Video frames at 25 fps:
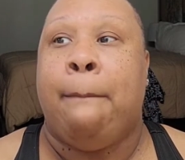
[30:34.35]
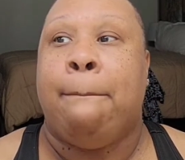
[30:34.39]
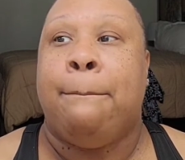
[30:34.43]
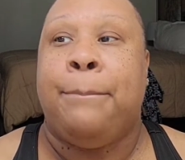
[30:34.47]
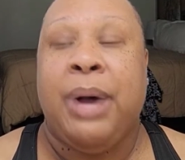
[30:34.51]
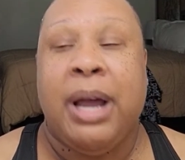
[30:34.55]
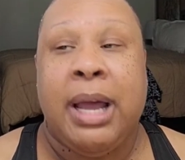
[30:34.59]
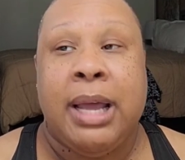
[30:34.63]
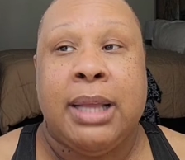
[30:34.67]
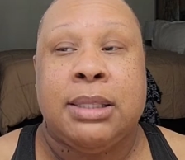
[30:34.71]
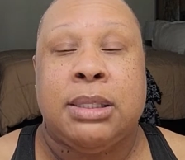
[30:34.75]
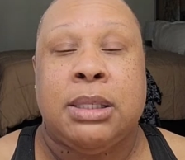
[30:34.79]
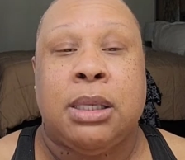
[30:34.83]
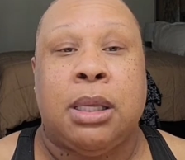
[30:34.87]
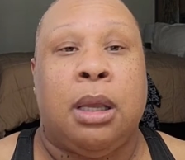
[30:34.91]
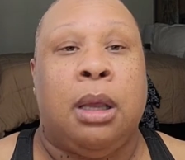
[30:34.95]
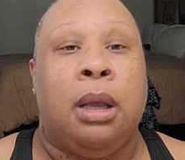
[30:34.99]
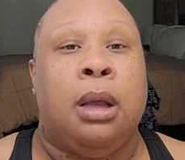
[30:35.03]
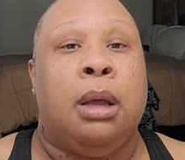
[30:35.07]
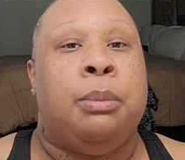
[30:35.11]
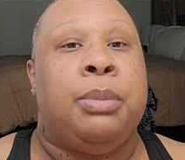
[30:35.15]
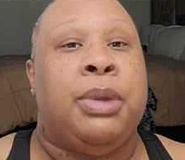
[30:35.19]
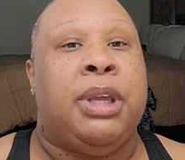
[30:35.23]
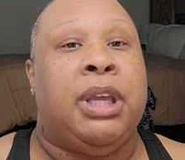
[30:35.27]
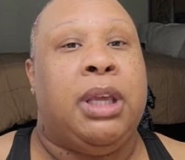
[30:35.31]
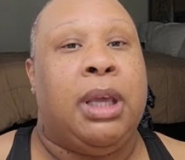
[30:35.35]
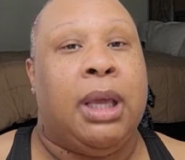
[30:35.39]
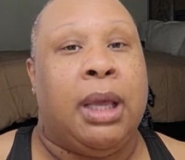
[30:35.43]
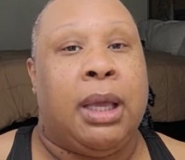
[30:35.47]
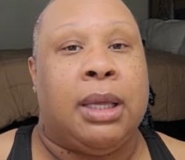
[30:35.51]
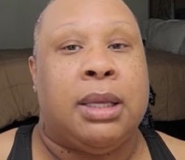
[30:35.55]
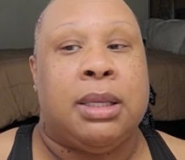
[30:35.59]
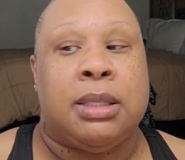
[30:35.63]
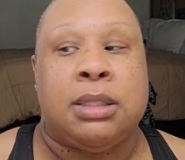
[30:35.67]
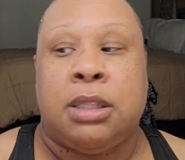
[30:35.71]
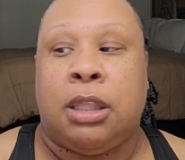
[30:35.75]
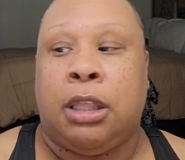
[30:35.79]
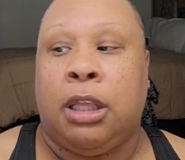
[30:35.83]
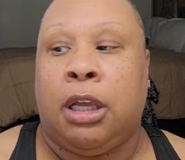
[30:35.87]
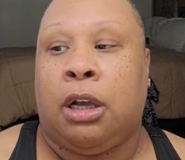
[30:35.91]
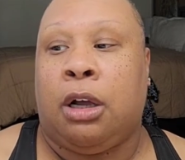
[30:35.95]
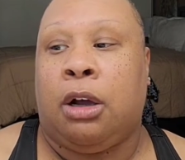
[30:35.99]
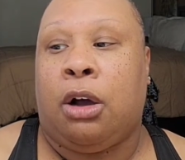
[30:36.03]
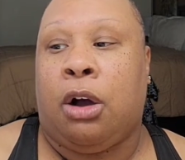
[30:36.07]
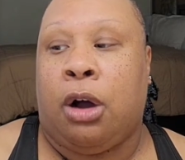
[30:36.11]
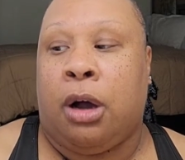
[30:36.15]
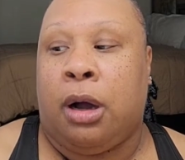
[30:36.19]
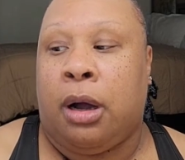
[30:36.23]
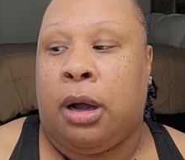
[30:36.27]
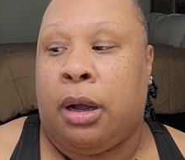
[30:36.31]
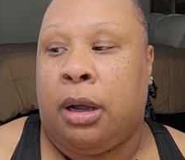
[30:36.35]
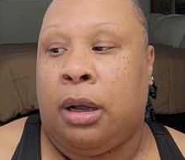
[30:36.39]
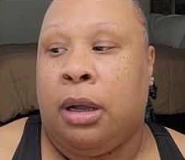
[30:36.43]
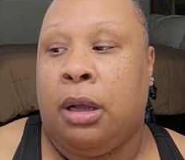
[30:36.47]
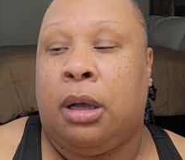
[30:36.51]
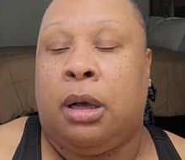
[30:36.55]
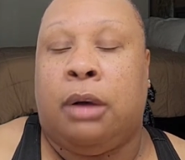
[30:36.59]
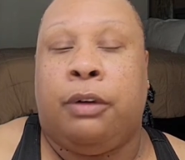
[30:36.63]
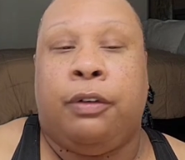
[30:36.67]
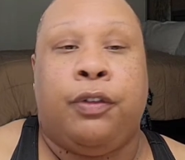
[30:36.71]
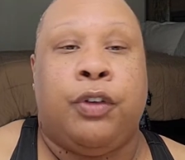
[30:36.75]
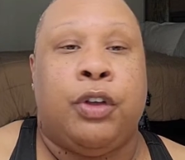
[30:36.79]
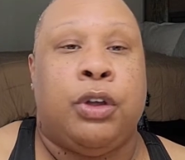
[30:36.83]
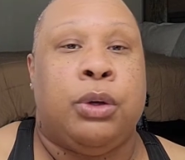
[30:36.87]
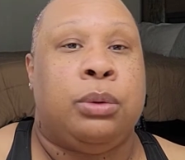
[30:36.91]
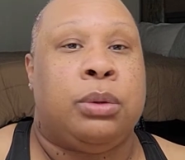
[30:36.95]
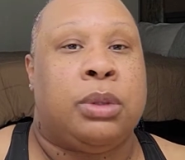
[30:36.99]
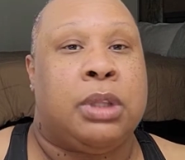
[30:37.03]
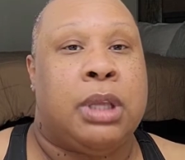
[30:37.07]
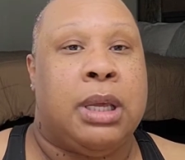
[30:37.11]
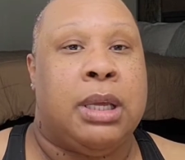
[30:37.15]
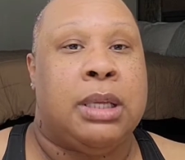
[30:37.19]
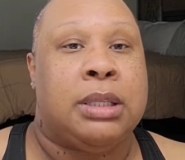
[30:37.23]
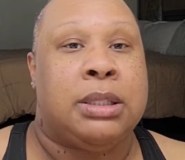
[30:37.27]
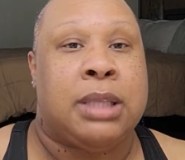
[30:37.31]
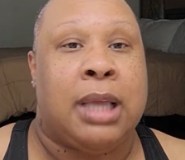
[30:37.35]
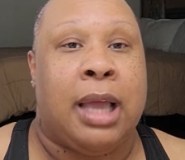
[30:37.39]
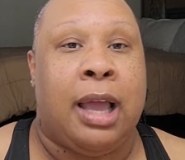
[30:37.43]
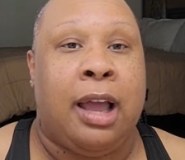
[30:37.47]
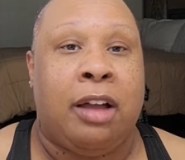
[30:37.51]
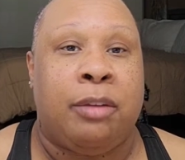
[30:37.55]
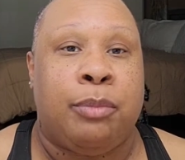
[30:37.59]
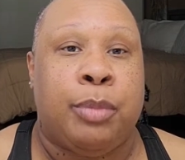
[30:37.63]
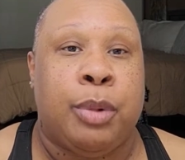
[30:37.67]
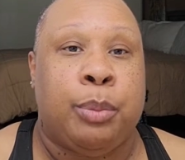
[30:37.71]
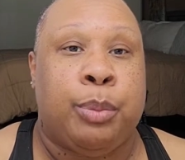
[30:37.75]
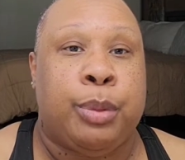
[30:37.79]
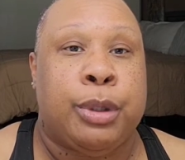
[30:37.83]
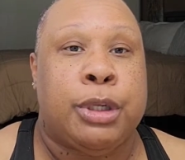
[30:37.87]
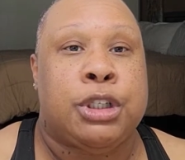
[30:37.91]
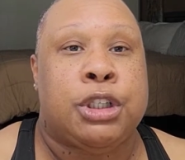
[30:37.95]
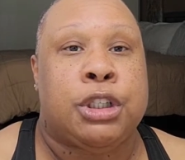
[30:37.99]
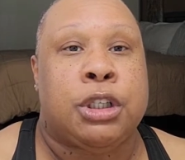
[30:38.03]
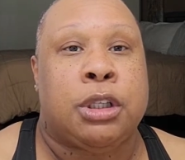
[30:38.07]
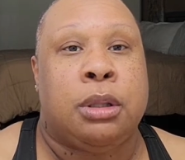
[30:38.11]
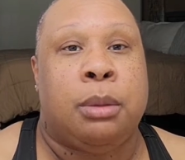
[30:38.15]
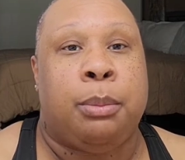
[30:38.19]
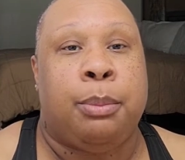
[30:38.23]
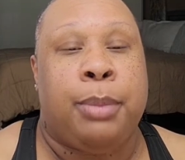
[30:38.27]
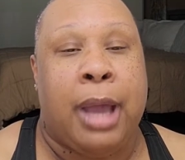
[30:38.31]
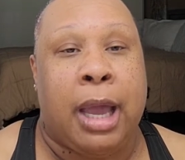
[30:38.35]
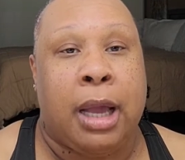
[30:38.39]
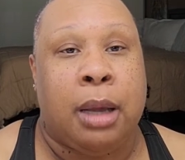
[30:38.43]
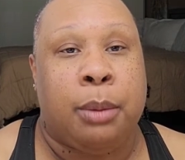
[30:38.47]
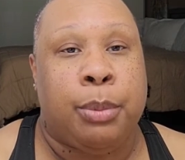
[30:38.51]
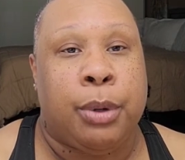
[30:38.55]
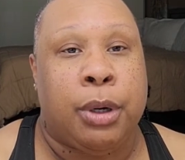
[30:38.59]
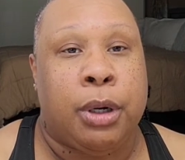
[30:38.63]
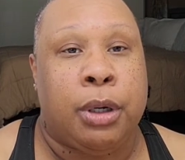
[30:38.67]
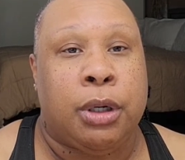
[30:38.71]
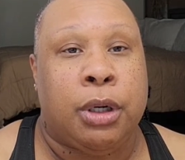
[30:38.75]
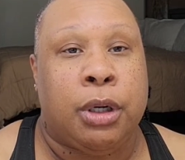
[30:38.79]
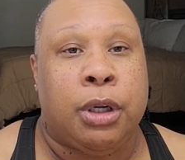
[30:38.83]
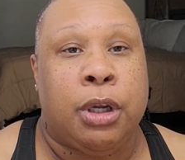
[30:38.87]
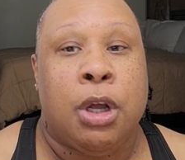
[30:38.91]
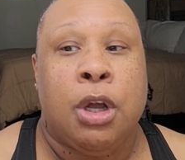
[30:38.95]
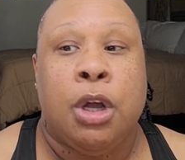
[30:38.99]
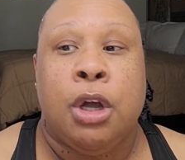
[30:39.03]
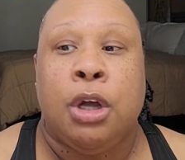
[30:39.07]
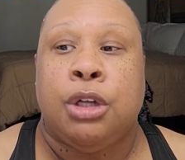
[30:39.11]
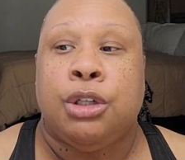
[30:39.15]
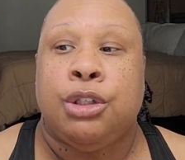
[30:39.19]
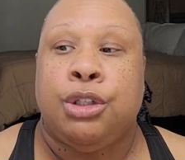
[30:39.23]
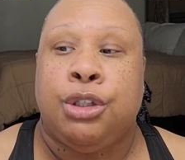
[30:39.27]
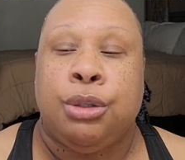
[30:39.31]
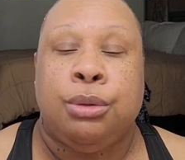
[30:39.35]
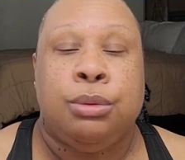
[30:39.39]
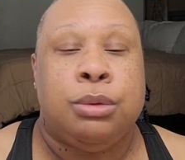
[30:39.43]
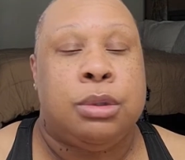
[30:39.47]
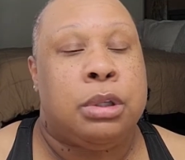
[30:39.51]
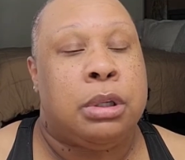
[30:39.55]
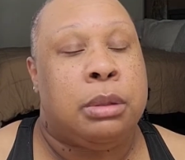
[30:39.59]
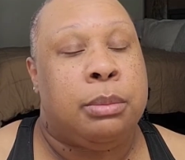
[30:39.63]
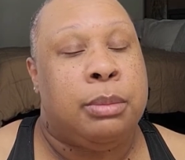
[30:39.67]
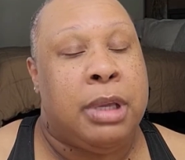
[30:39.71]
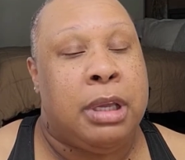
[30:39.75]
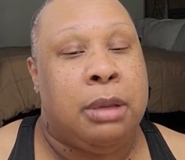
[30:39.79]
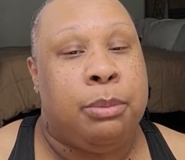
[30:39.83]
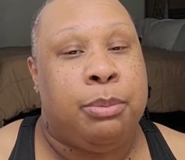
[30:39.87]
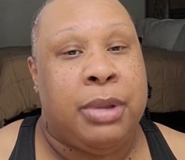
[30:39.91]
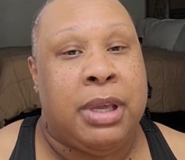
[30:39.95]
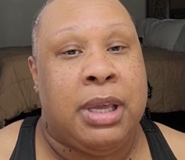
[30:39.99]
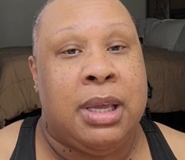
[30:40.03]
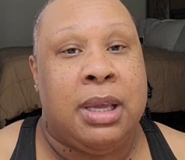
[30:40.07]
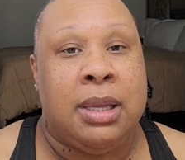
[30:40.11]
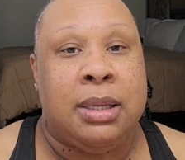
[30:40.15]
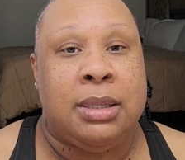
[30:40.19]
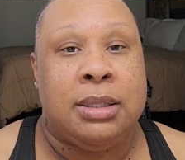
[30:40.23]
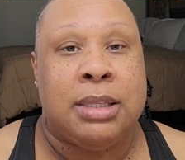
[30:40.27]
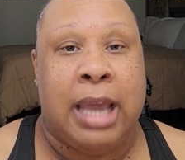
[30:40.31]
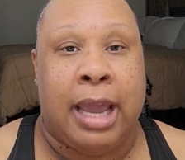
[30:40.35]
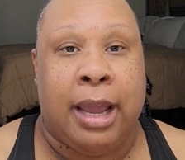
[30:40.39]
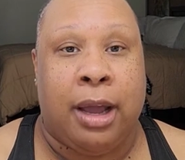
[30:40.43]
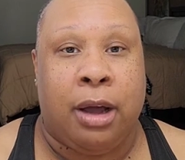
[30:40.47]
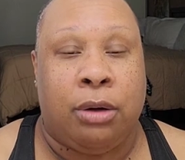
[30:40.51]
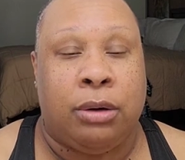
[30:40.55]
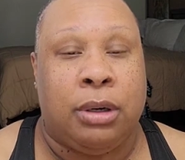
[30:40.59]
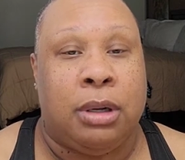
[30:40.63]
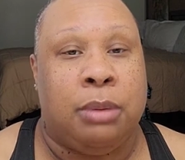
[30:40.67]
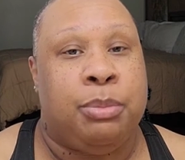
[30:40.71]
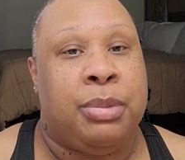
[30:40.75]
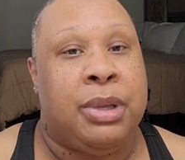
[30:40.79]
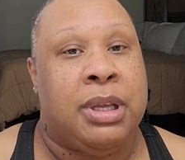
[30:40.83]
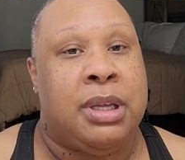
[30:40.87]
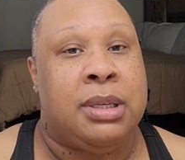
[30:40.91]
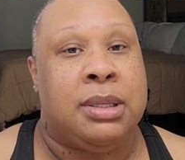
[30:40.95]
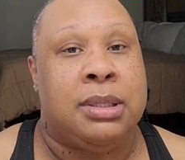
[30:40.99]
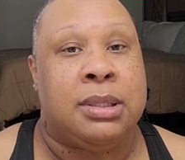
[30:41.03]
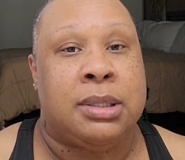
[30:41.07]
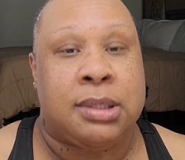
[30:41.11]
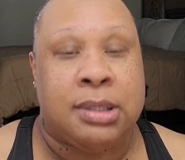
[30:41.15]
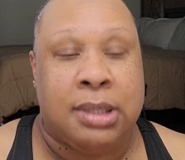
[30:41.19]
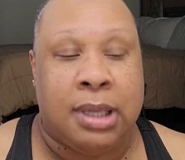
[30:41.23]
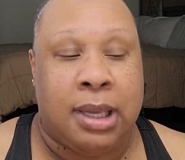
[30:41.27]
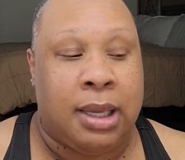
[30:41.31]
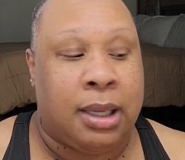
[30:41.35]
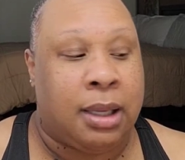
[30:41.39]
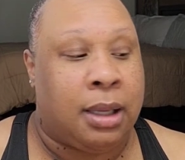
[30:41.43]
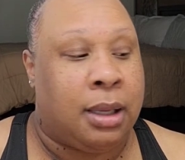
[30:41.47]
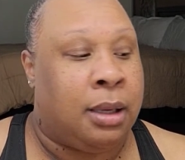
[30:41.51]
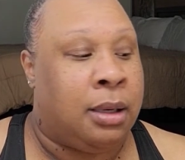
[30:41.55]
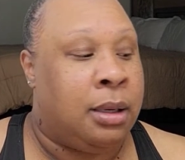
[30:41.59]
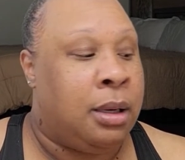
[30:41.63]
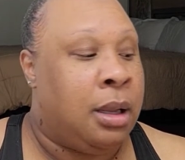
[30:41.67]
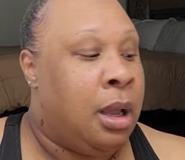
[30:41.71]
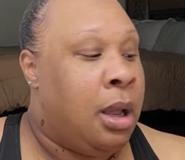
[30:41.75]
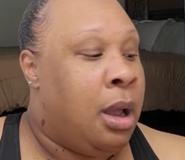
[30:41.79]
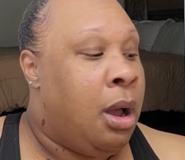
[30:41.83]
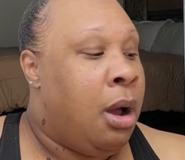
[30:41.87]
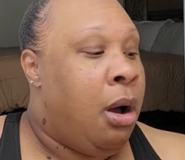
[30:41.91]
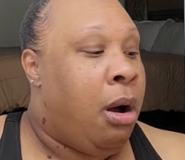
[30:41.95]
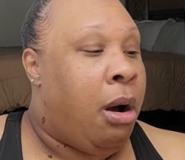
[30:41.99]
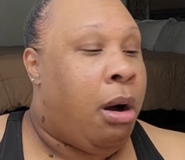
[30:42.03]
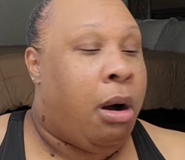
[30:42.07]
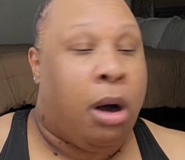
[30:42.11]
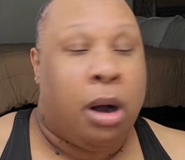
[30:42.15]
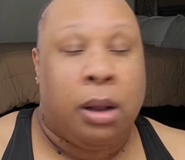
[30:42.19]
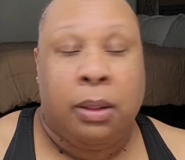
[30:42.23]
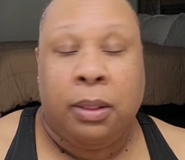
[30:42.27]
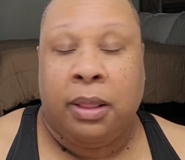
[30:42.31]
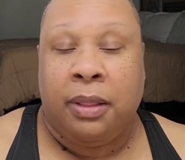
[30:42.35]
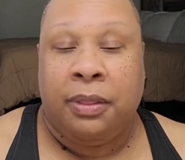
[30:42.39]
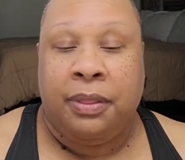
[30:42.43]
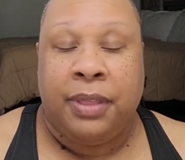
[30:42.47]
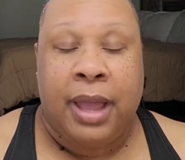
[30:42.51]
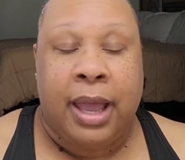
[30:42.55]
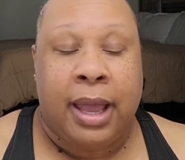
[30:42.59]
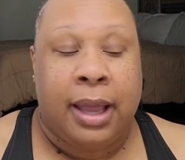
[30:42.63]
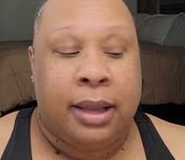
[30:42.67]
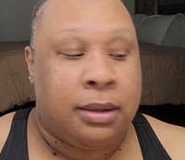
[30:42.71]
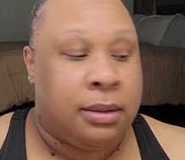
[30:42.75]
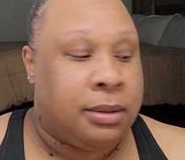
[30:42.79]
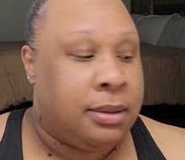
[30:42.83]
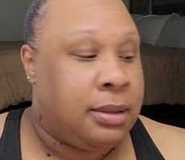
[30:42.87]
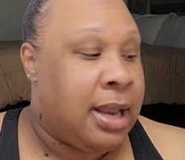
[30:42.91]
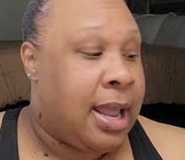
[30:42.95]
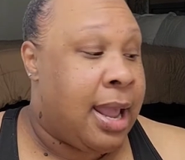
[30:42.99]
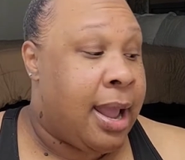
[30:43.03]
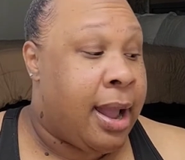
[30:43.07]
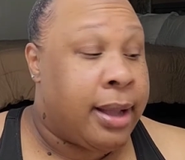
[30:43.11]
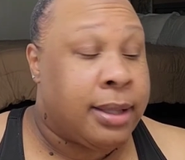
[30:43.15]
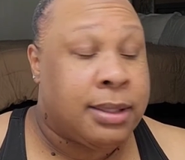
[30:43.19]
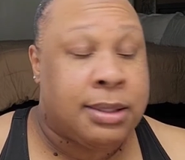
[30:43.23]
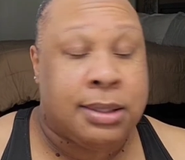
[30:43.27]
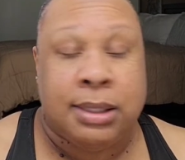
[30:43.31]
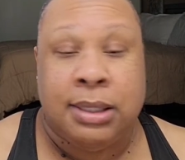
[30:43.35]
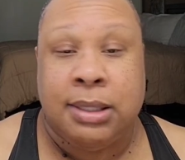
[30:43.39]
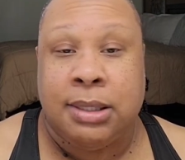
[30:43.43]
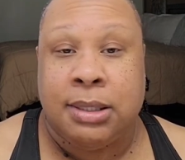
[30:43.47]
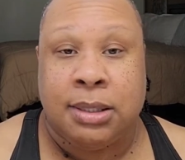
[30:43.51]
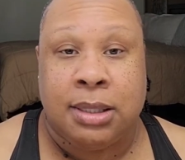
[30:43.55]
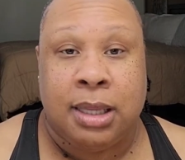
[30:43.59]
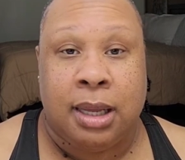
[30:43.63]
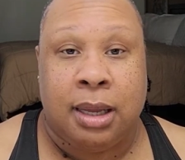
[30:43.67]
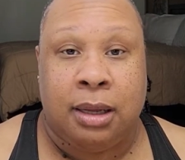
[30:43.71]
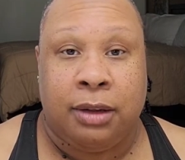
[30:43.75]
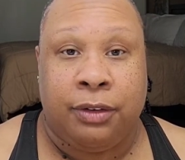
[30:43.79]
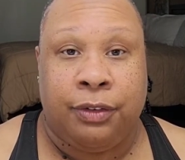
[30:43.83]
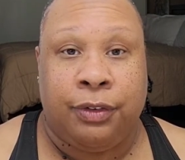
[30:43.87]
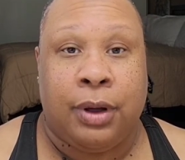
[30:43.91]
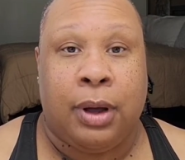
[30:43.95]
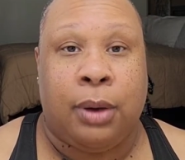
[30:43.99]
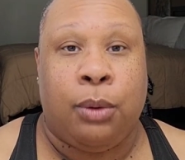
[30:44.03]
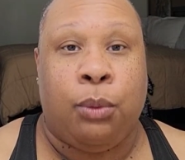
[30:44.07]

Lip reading: but because there are a few things that have been pushed to the back burner due to me being down and being sick and all of that nasty stuff,